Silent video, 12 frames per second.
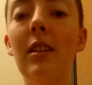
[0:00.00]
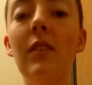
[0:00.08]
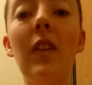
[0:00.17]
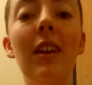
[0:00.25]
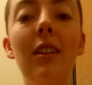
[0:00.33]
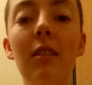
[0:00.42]

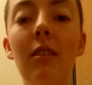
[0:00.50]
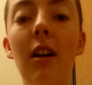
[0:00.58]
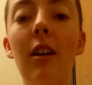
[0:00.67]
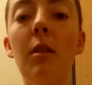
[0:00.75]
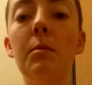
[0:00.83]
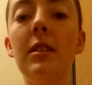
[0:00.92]
Thank you.
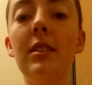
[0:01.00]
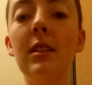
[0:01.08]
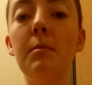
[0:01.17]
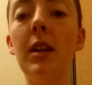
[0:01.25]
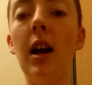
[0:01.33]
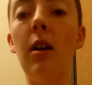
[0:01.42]
I hope this
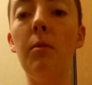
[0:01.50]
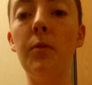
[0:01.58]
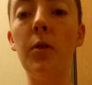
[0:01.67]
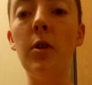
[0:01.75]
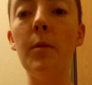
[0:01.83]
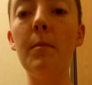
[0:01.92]
has been
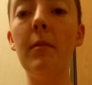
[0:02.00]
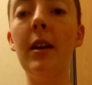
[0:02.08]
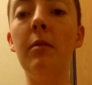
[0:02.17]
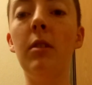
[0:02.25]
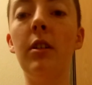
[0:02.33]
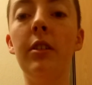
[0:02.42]
helpful,
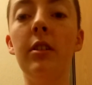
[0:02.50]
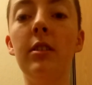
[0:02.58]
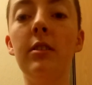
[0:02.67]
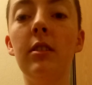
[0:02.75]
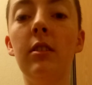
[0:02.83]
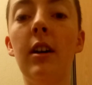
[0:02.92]
and while there is
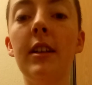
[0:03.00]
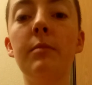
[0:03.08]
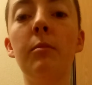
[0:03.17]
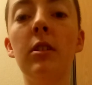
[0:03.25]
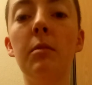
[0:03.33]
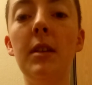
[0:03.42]
still lots
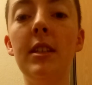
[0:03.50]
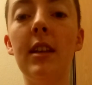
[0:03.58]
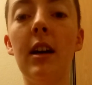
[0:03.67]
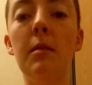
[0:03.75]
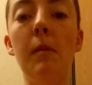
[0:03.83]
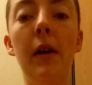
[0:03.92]
more to be
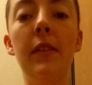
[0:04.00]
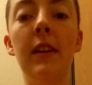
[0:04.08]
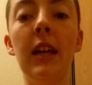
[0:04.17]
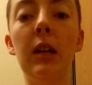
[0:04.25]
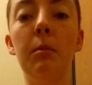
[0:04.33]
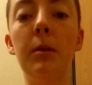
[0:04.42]
said about
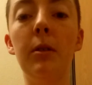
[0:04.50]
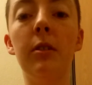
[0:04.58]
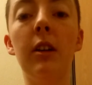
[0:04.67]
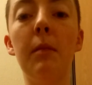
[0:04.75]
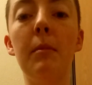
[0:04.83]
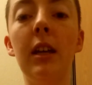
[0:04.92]
denial
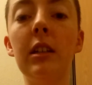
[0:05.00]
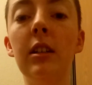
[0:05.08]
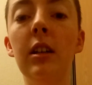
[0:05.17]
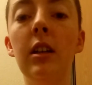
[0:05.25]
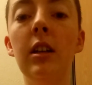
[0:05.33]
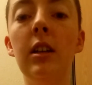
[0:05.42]
programming,
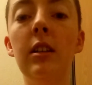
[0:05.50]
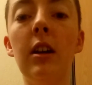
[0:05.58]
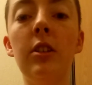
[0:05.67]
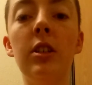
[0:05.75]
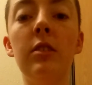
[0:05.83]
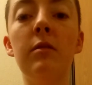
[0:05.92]

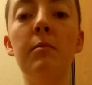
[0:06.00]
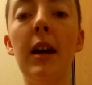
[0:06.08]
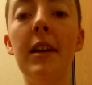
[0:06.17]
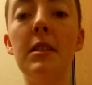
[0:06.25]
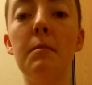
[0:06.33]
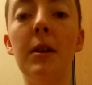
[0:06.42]
not just from
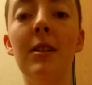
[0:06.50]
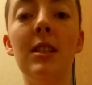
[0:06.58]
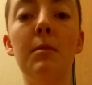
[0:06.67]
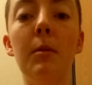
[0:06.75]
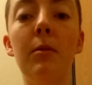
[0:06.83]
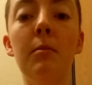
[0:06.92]
my
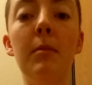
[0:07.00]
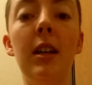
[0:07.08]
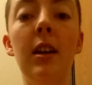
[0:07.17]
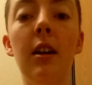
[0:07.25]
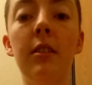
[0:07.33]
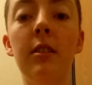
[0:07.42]
experience but from
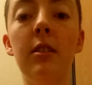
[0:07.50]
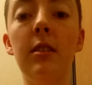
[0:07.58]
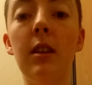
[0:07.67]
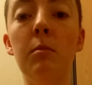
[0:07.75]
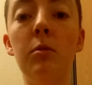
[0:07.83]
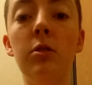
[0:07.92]
many others, I'm